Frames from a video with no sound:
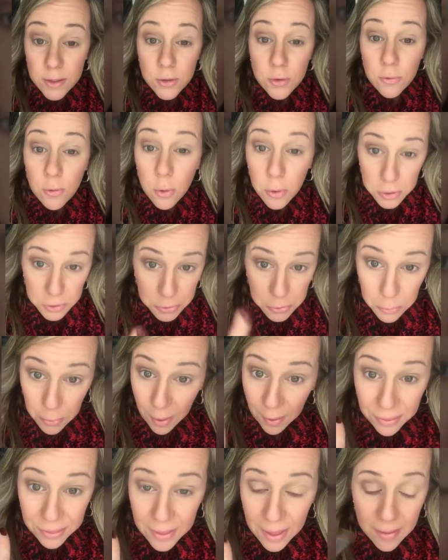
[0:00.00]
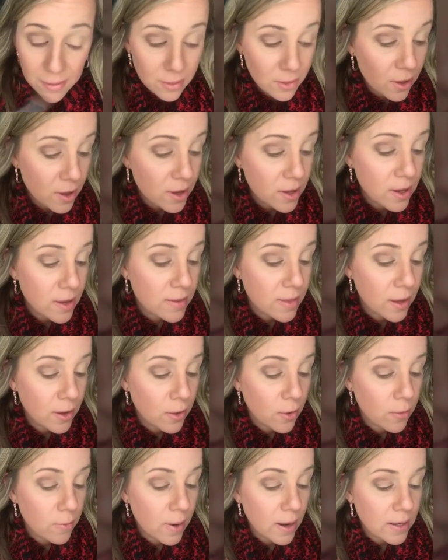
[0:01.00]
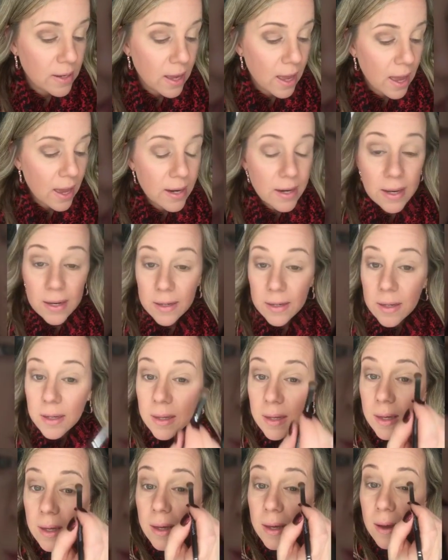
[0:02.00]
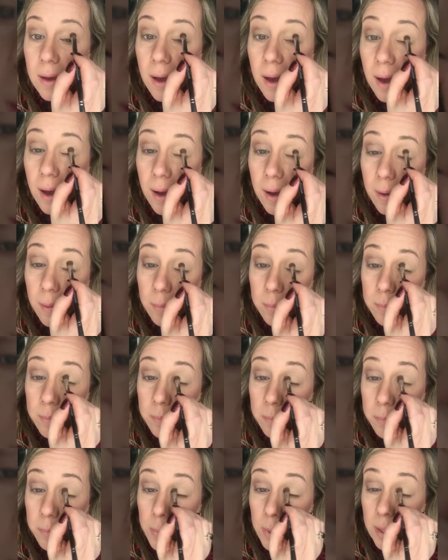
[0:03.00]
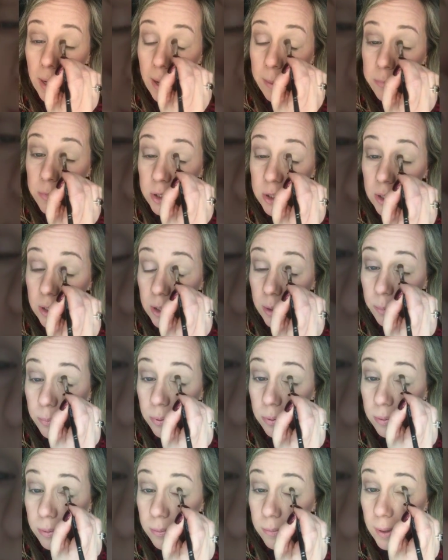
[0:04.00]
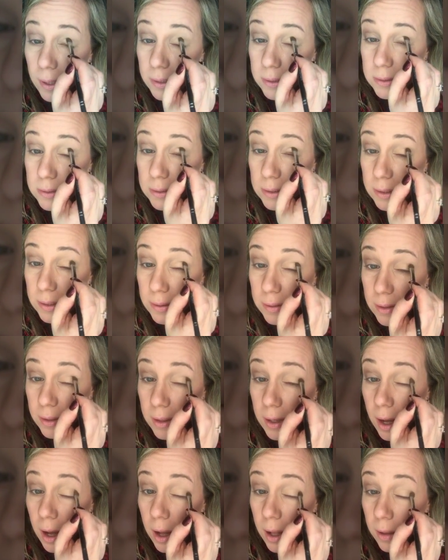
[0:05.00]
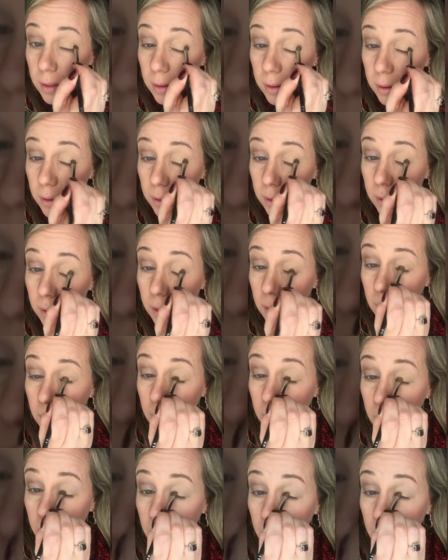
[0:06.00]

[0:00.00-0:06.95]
Unless, of course, you want that look, then go right ahead and, but I'm just gonna press in the color.